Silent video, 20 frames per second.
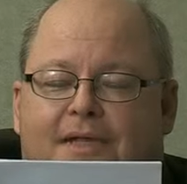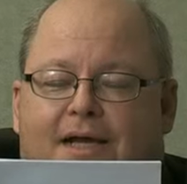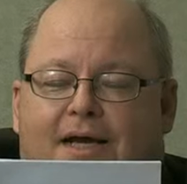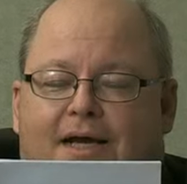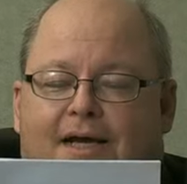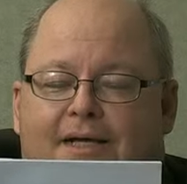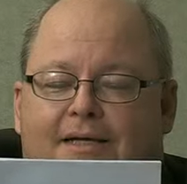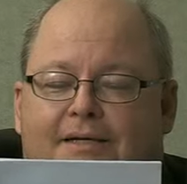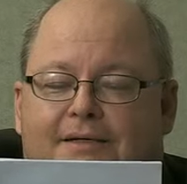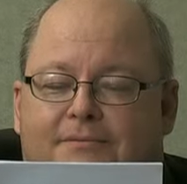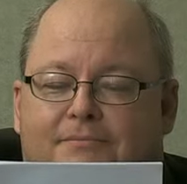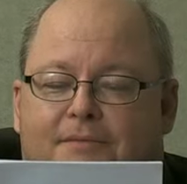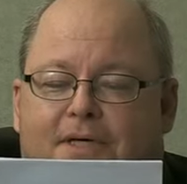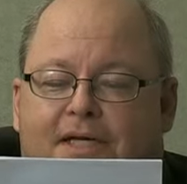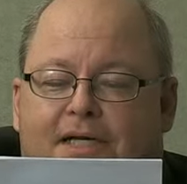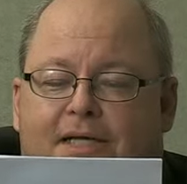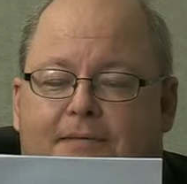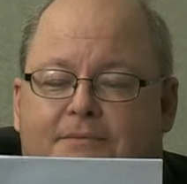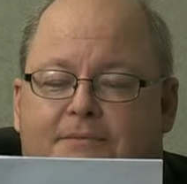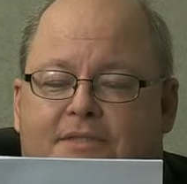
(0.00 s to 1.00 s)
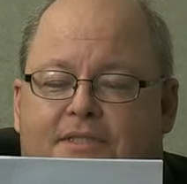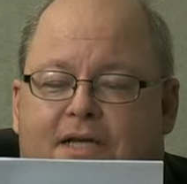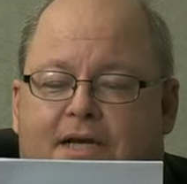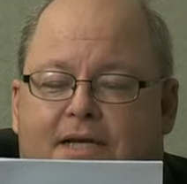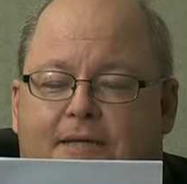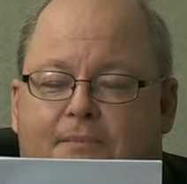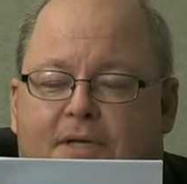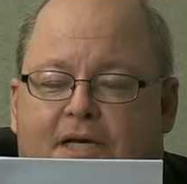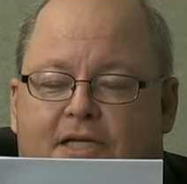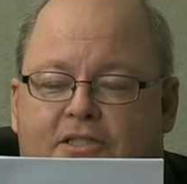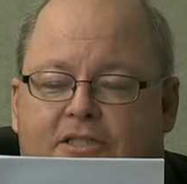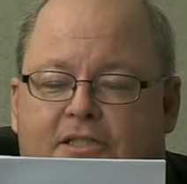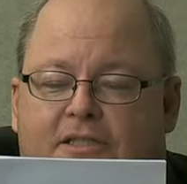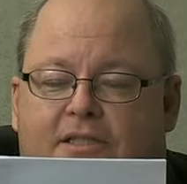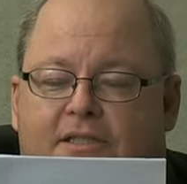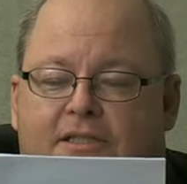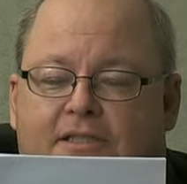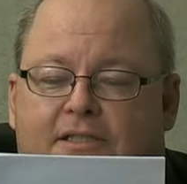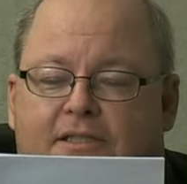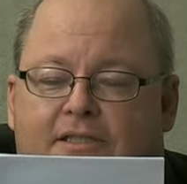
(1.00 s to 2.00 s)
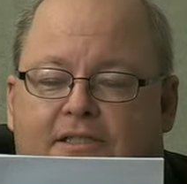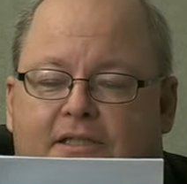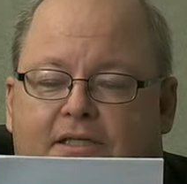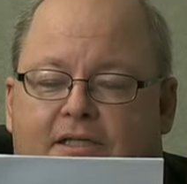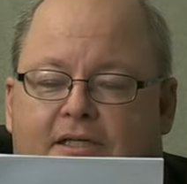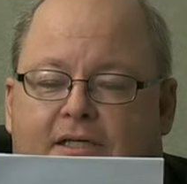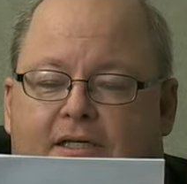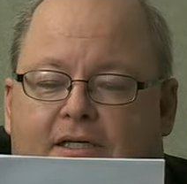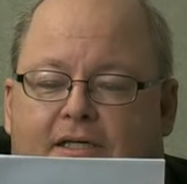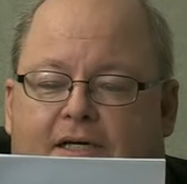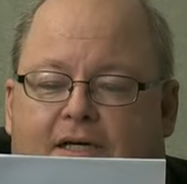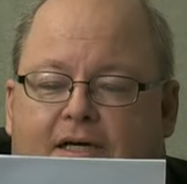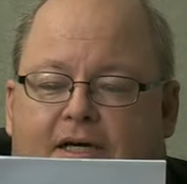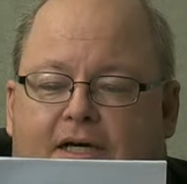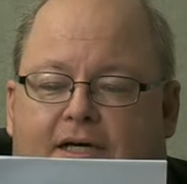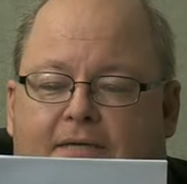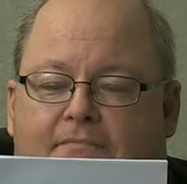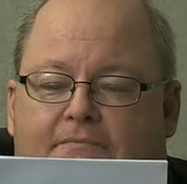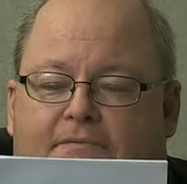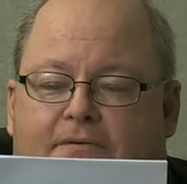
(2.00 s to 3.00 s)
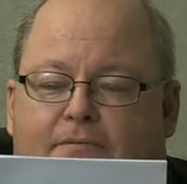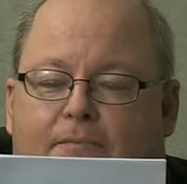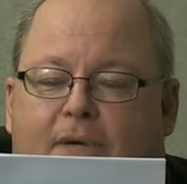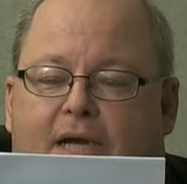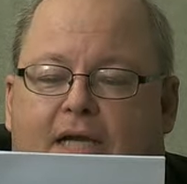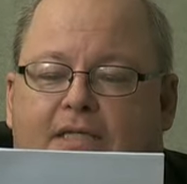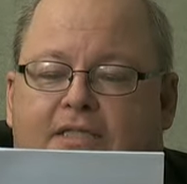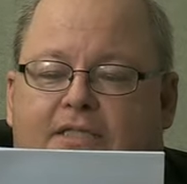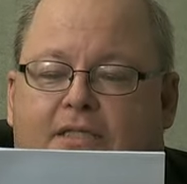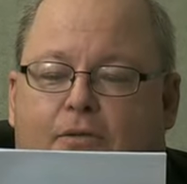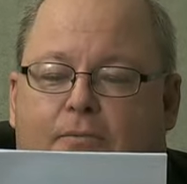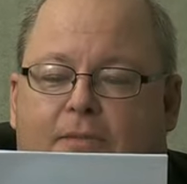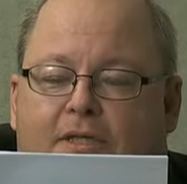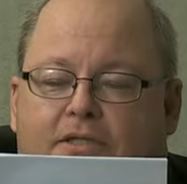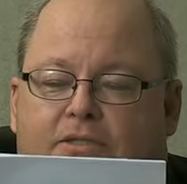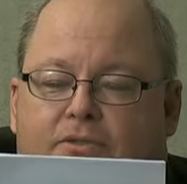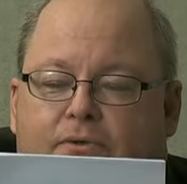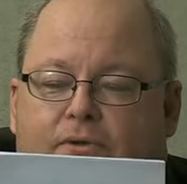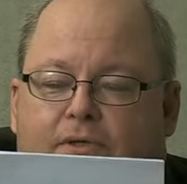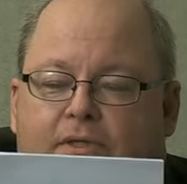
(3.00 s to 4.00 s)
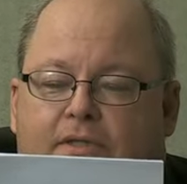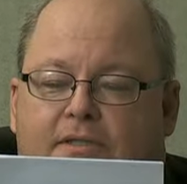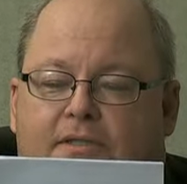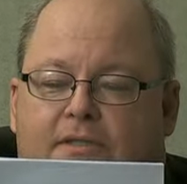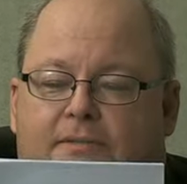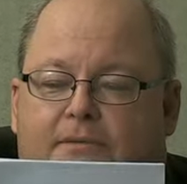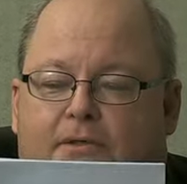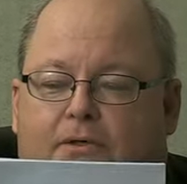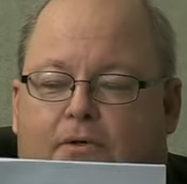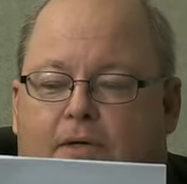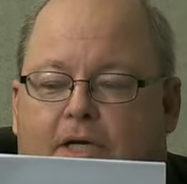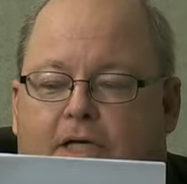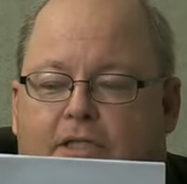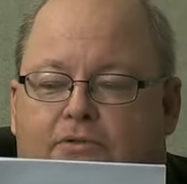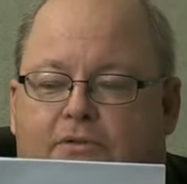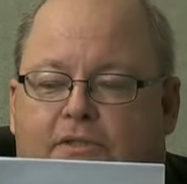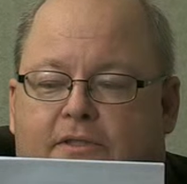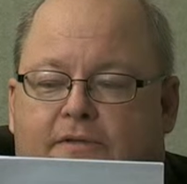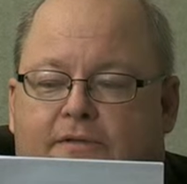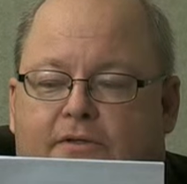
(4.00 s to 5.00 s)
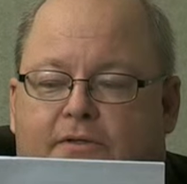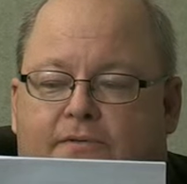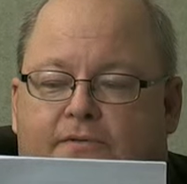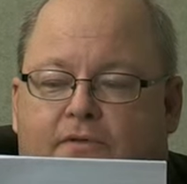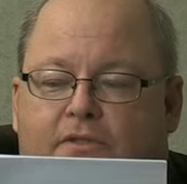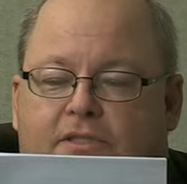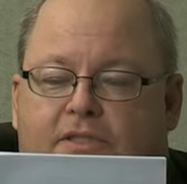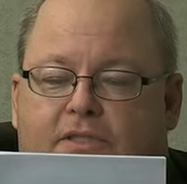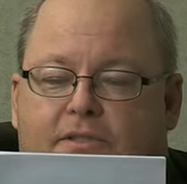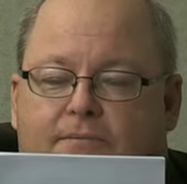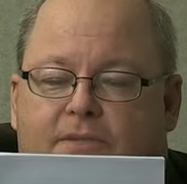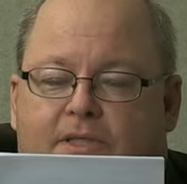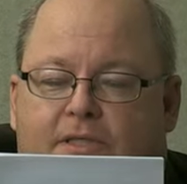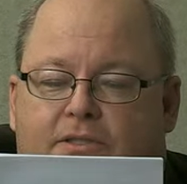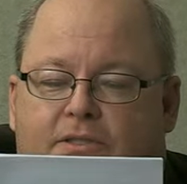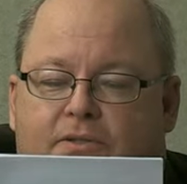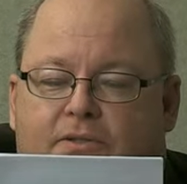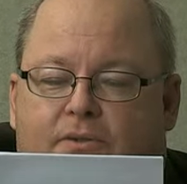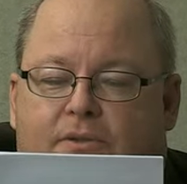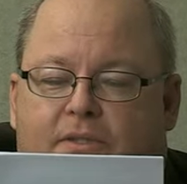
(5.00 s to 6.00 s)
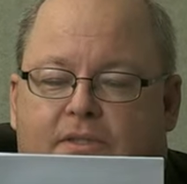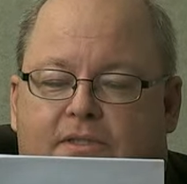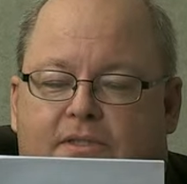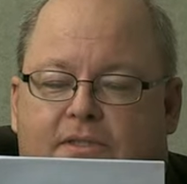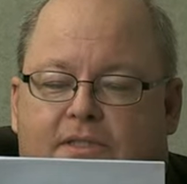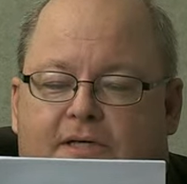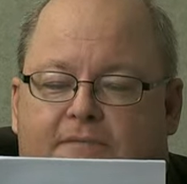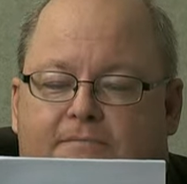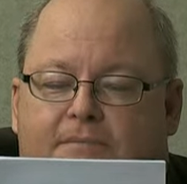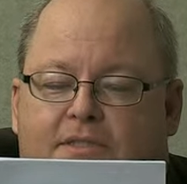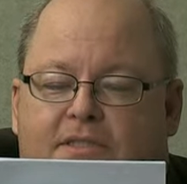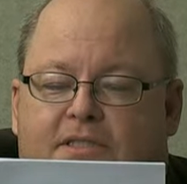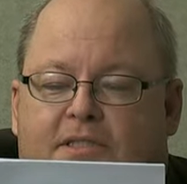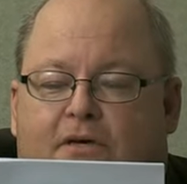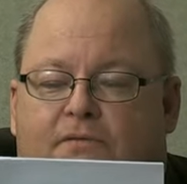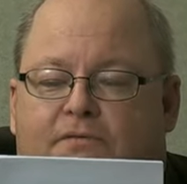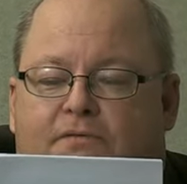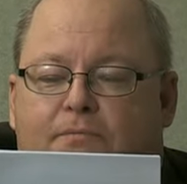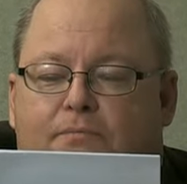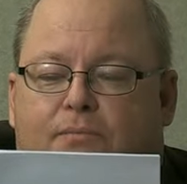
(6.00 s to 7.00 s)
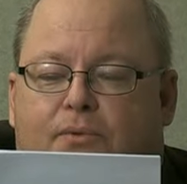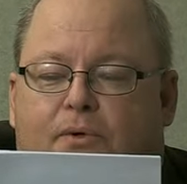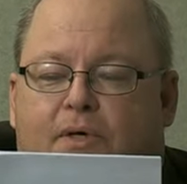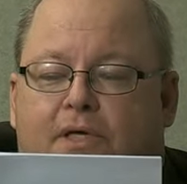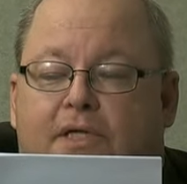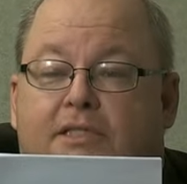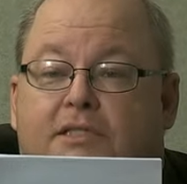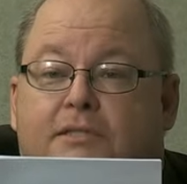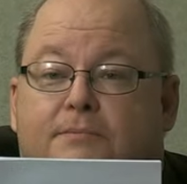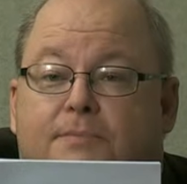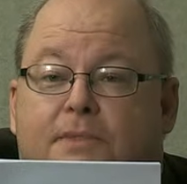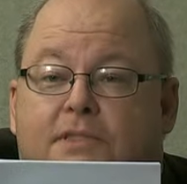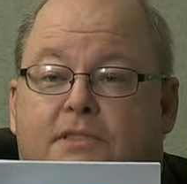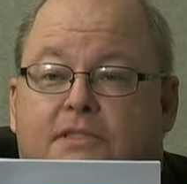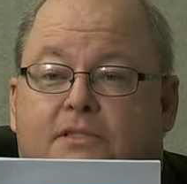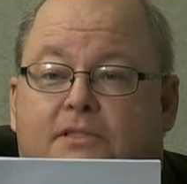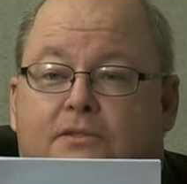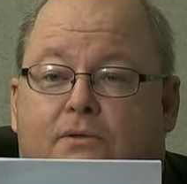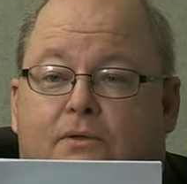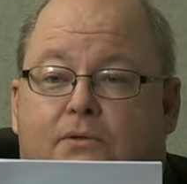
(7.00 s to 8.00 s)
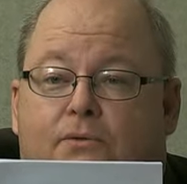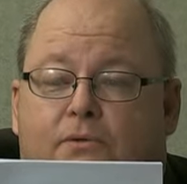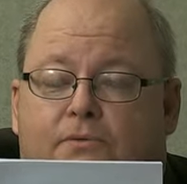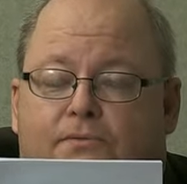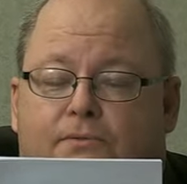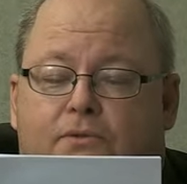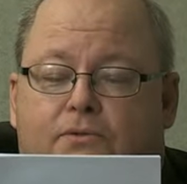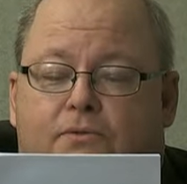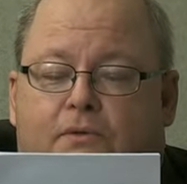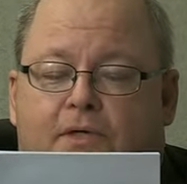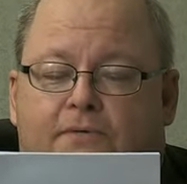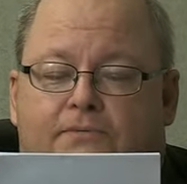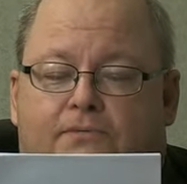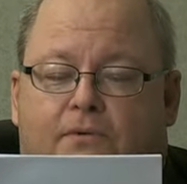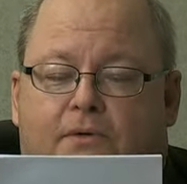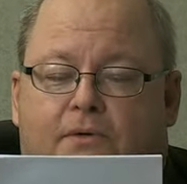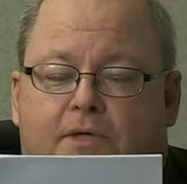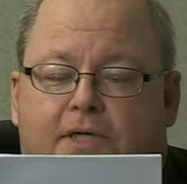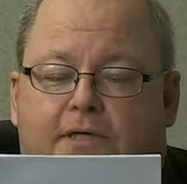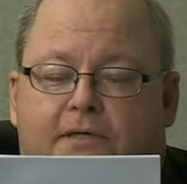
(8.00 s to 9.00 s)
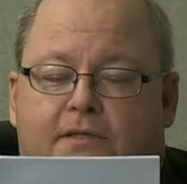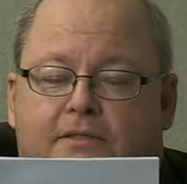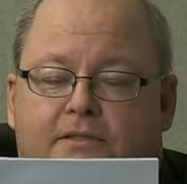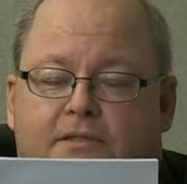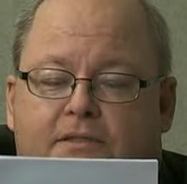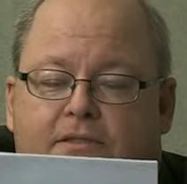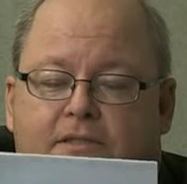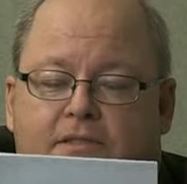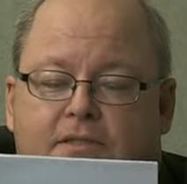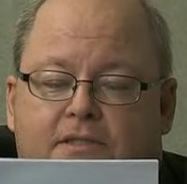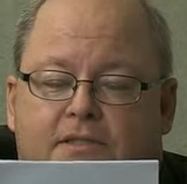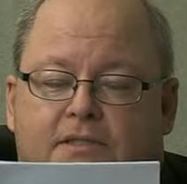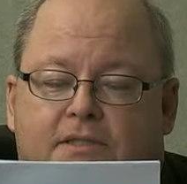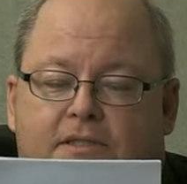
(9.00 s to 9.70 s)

Hi, my name is Don Mashak. I'm from Monticello, Minnesota. I'm a graduate of the University of Minnesota. I've been self-employed as a business owner for twenty-four years.